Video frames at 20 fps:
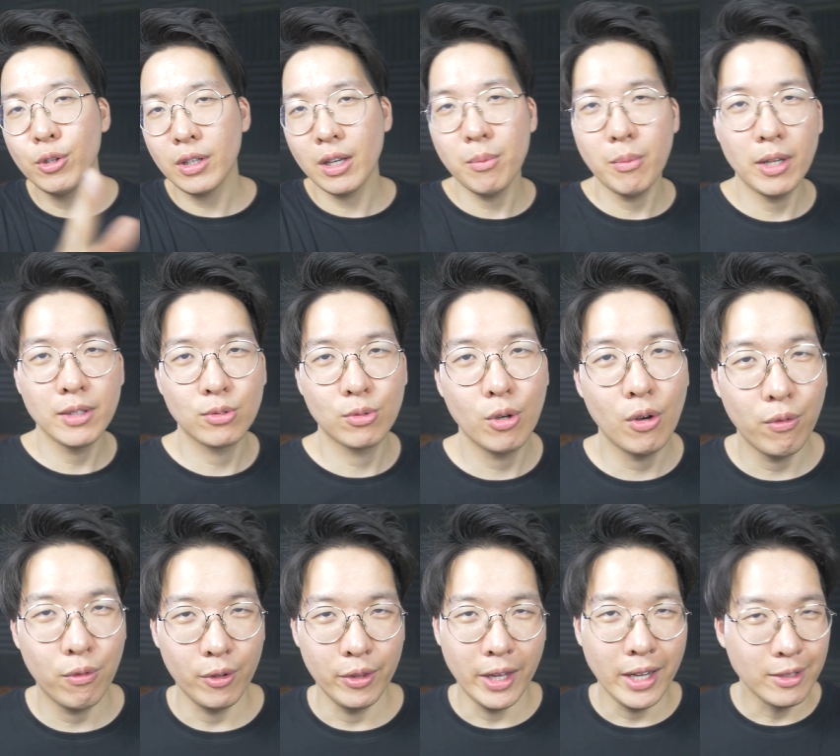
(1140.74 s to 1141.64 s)
you look at my score
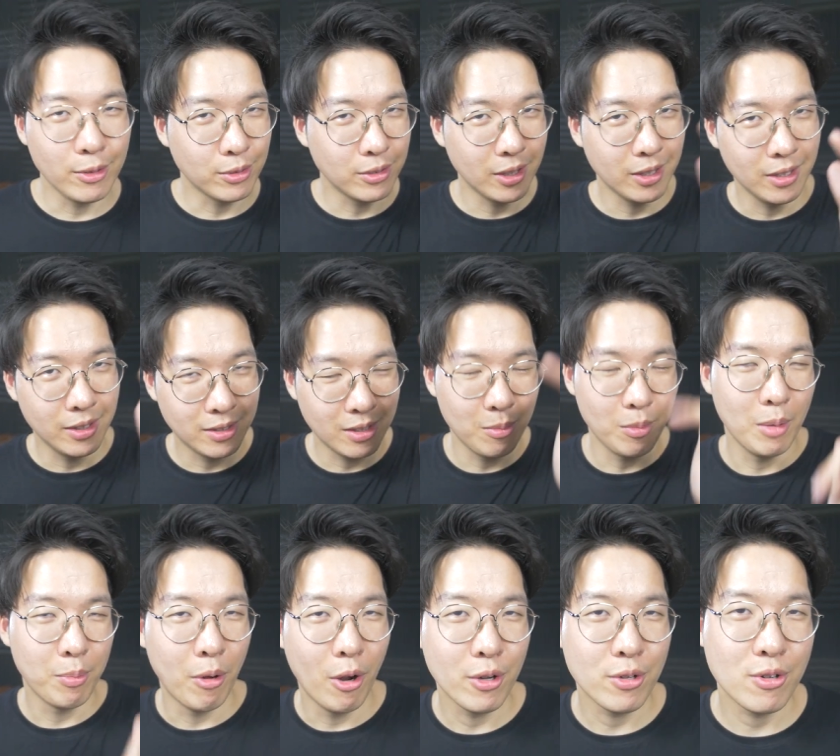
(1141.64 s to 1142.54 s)
for that, you'll see there's some
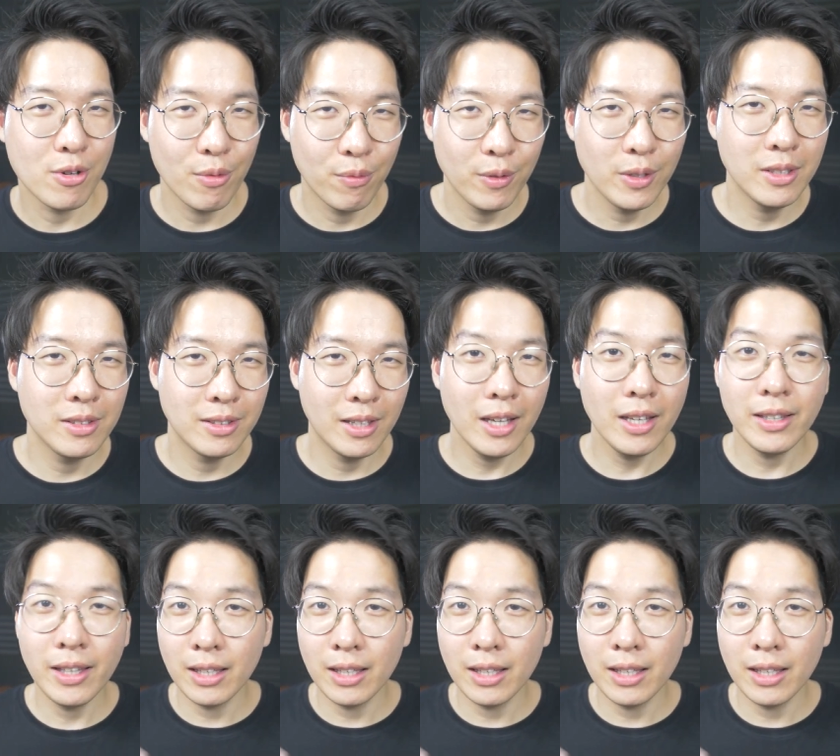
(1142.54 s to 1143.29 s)
apostrophes there.